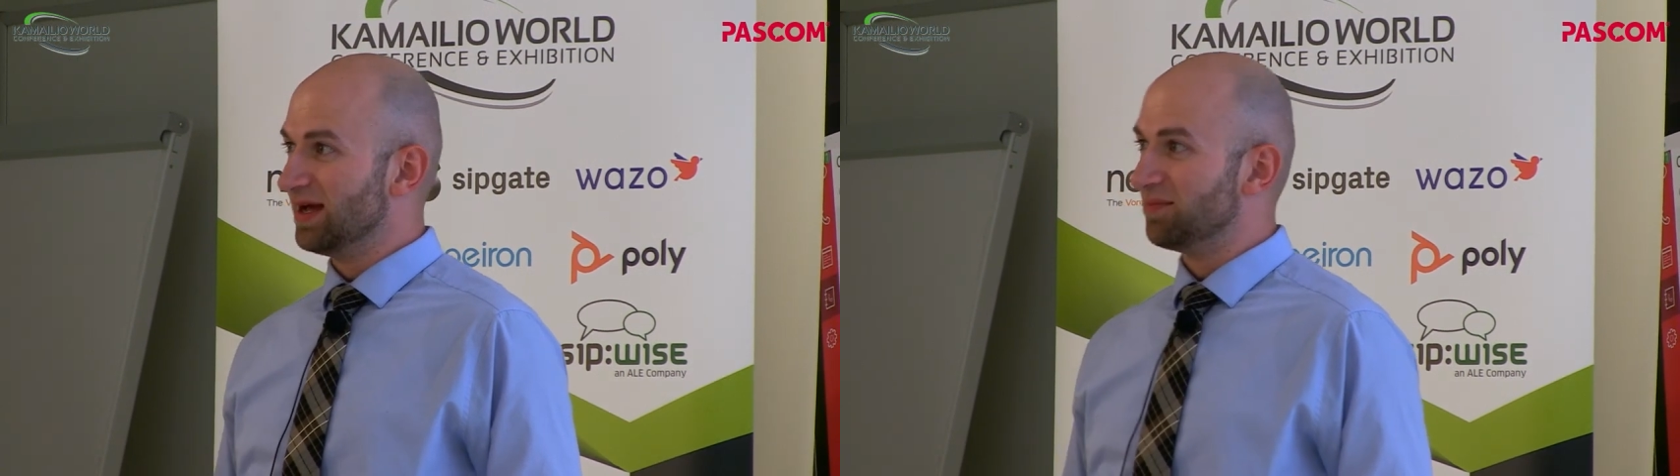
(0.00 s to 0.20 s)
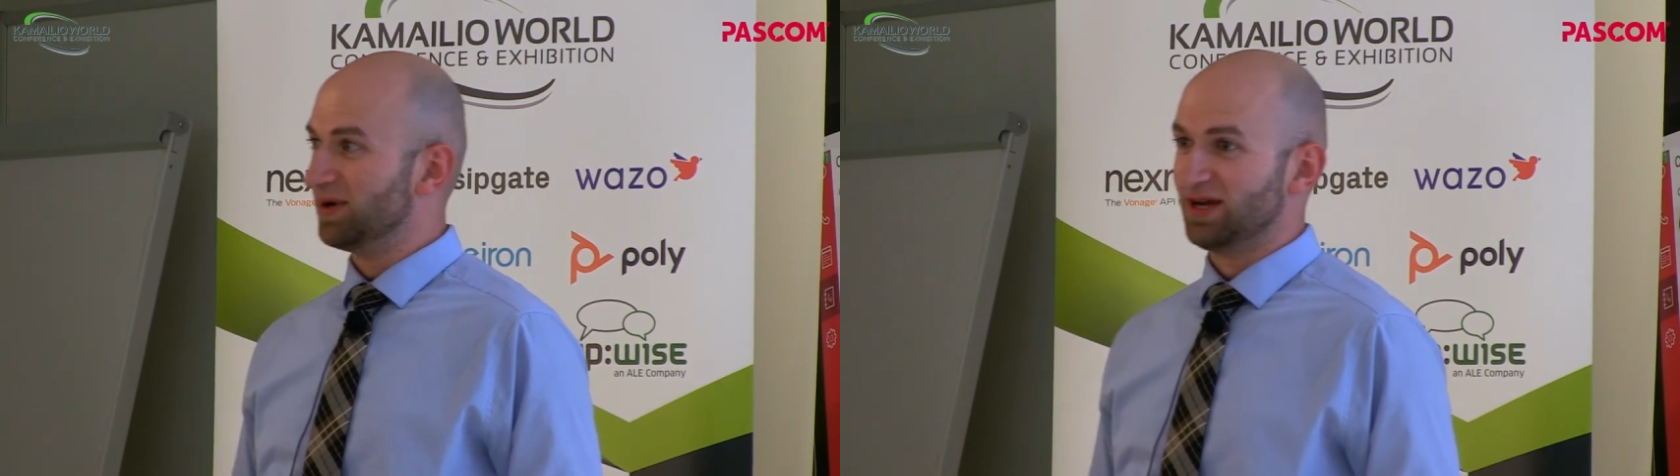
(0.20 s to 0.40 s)

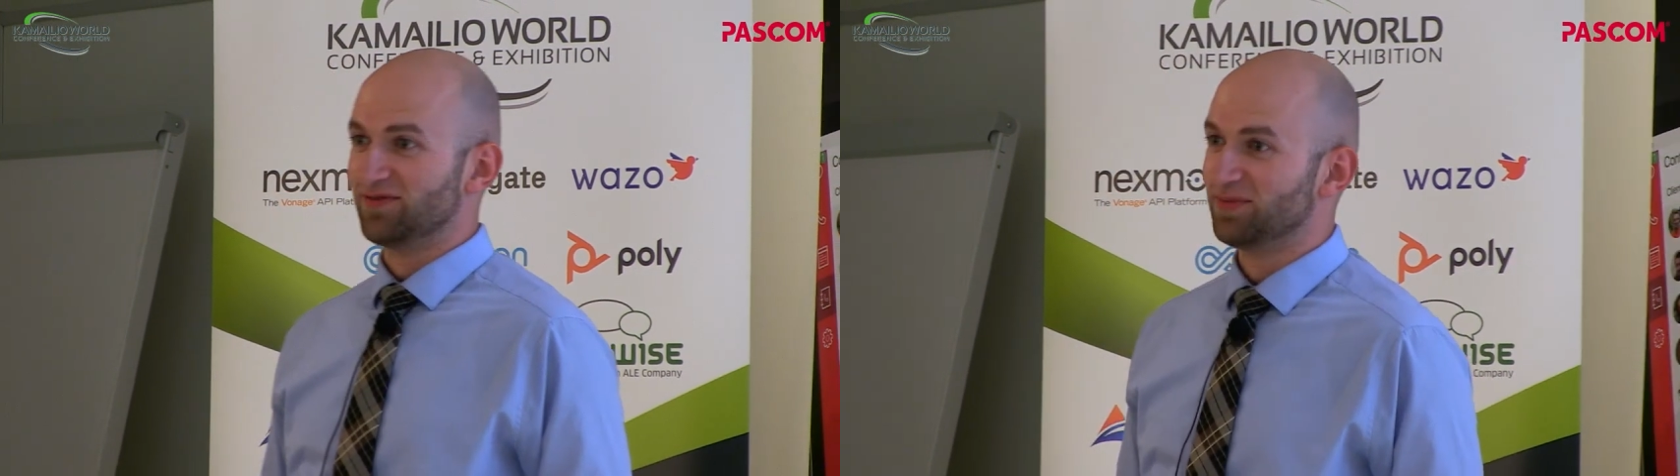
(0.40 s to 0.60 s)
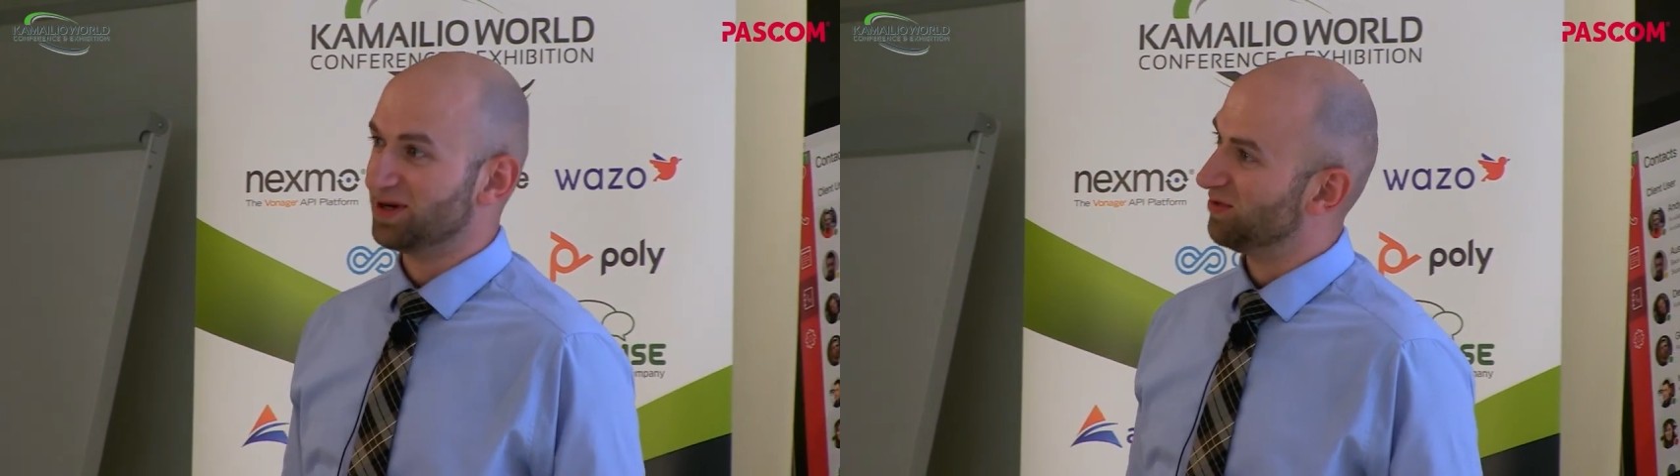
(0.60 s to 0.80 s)
But
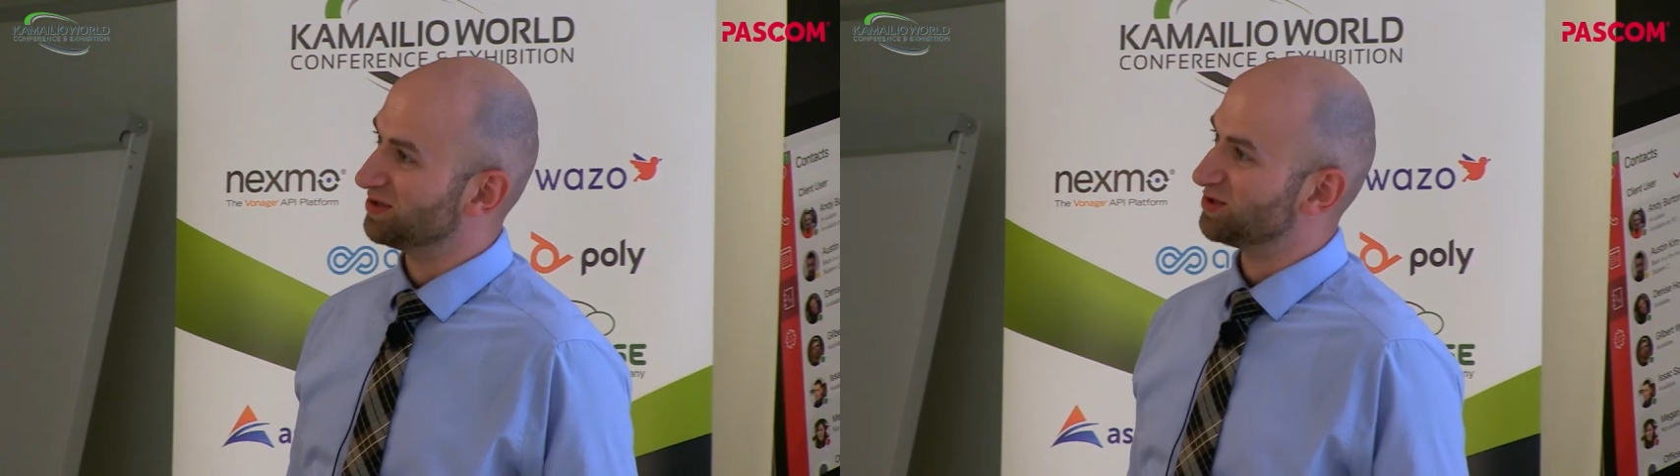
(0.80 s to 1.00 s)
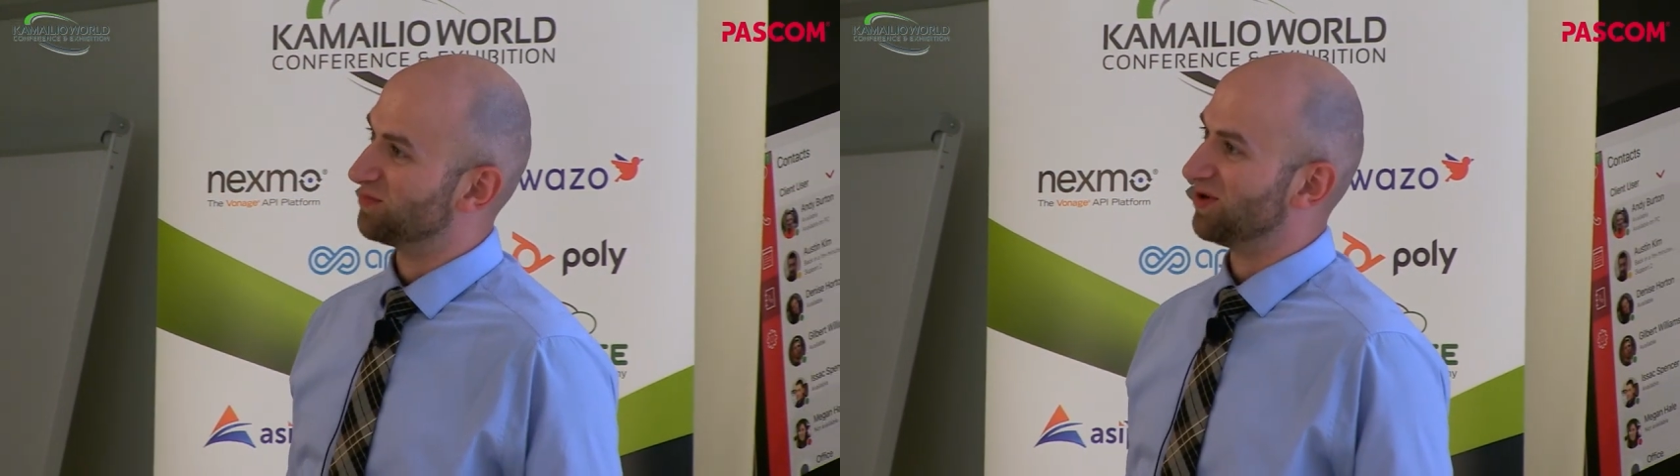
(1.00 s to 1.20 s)
everybody
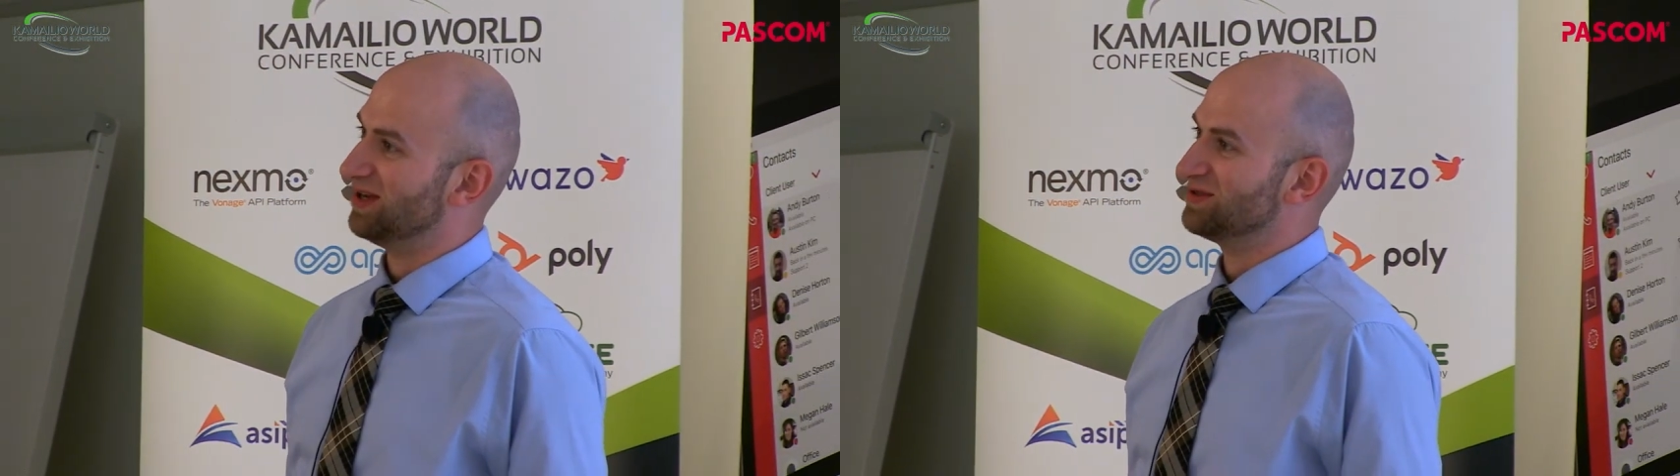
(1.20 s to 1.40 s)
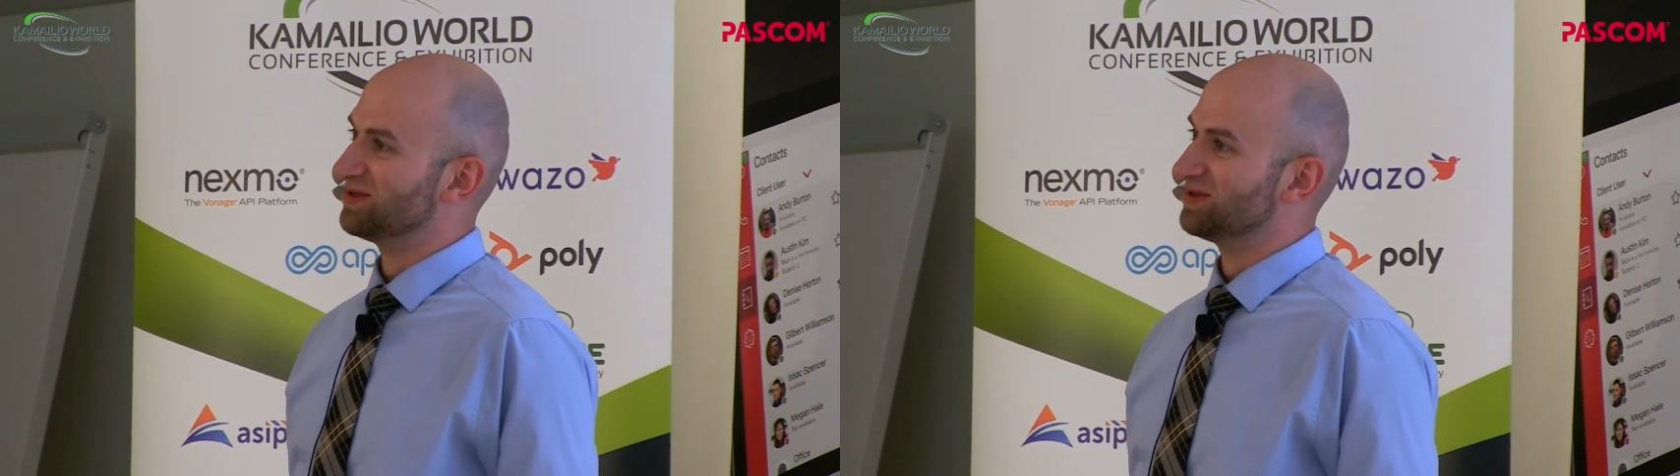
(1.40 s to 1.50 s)
wants to price